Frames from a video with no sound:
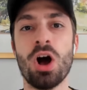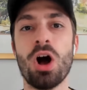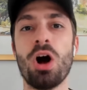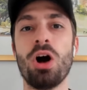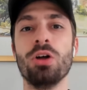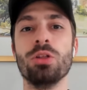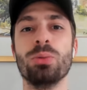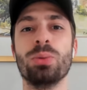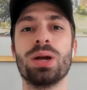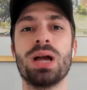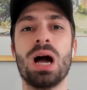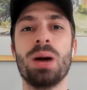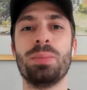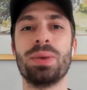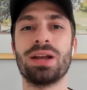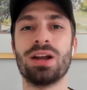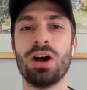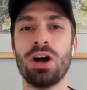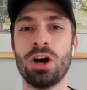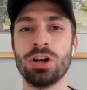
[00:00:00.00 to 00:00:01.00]
all the way
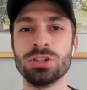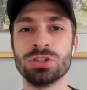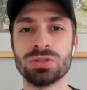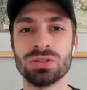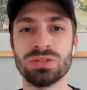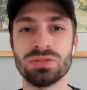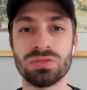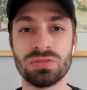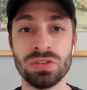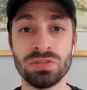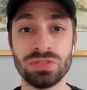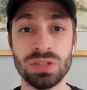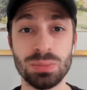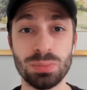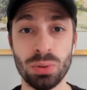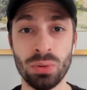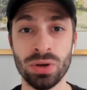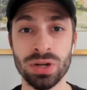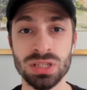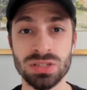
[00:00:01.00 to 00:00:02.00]
up at
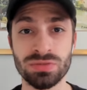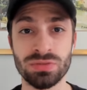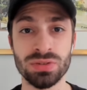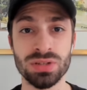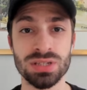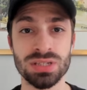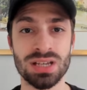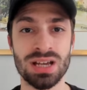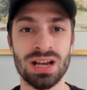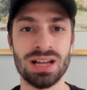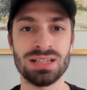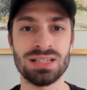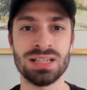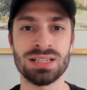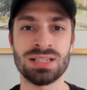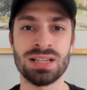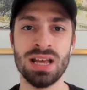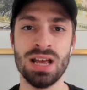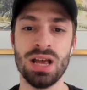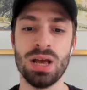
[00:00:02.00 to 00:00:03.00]
150 points for this
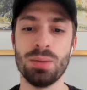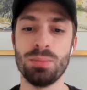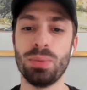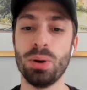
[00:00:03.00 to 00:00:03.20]
contest.